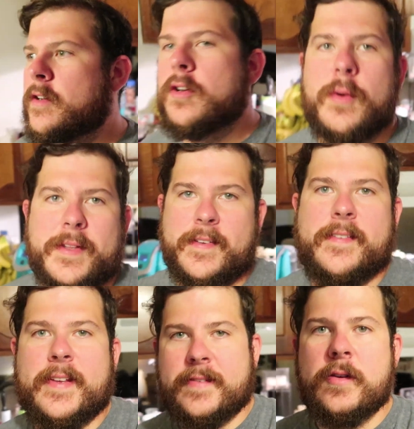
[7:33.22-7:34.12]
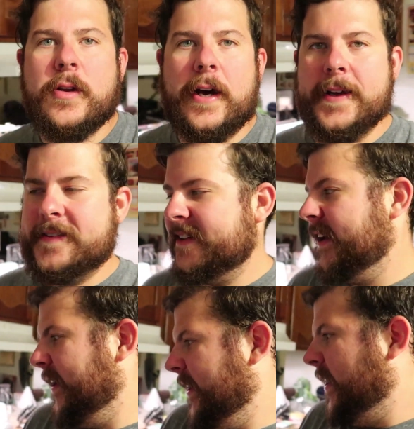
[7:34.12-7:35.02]
new, it's new to us,
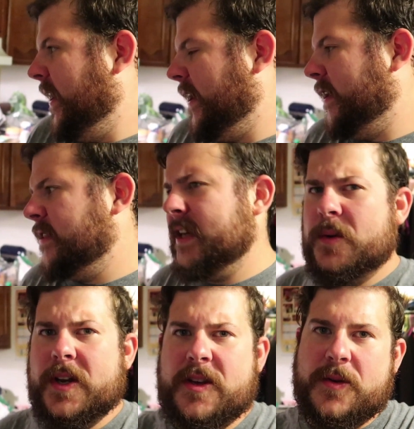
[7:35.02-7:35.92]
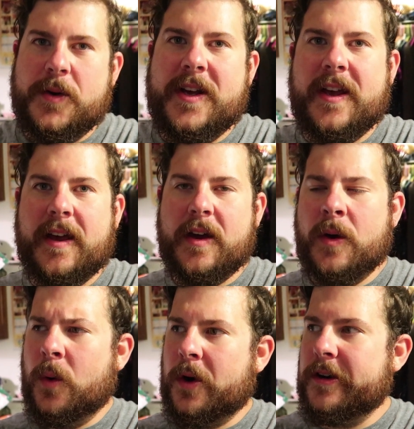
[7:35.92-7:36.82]
thing where you
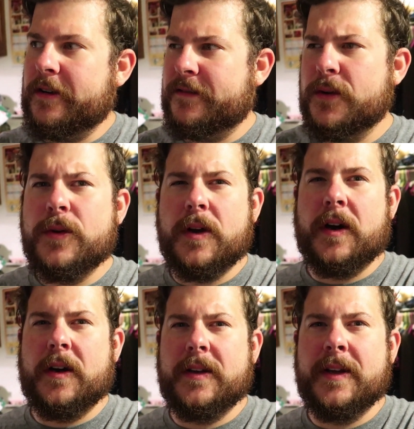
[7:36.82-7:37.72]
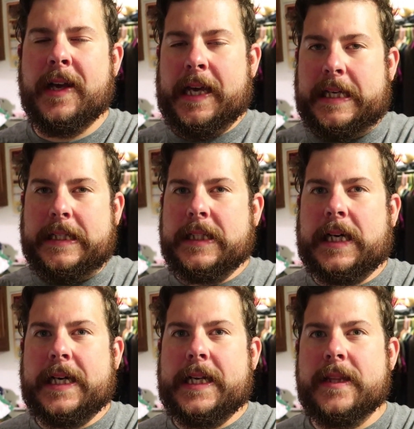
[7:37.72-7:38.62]
order your food
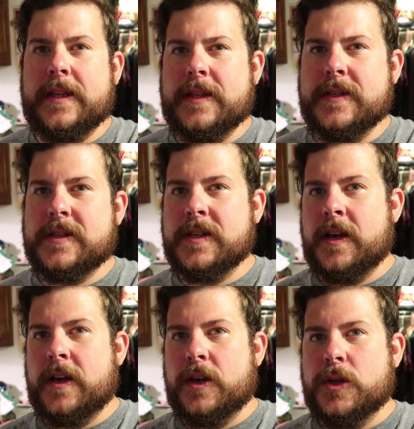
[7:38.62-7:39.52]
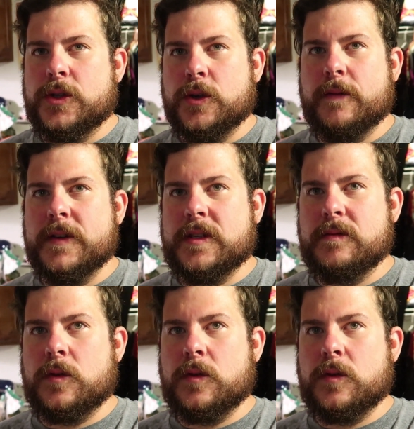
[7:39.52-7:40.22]
online and then this service